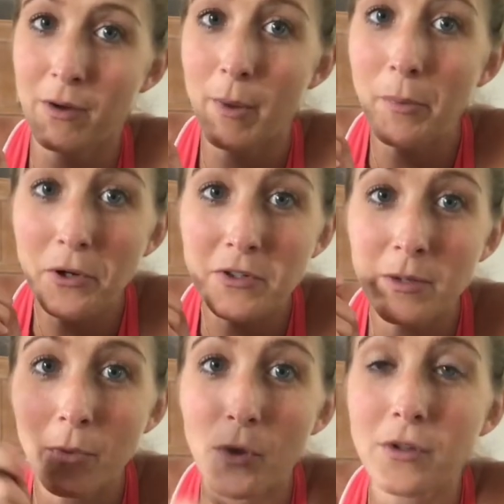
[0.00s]
it in my
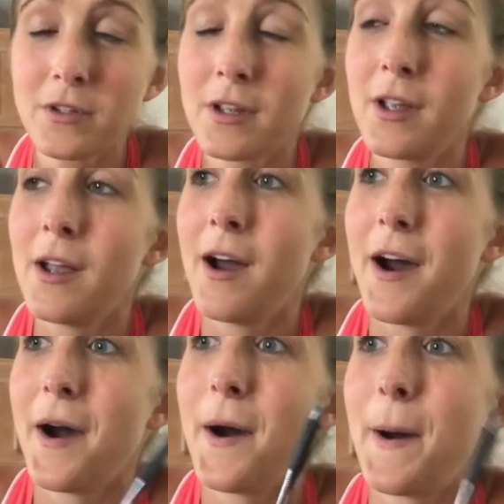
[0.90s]
protein bowls.
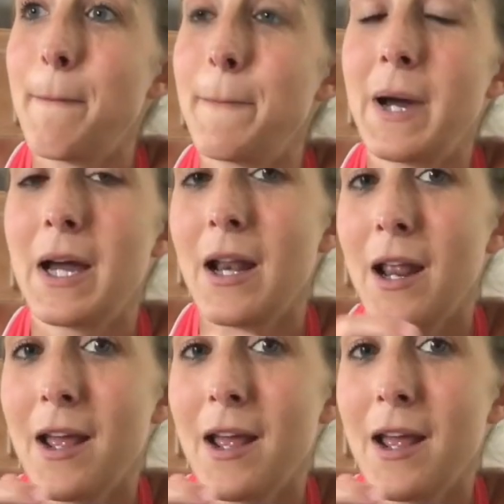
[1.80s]
But,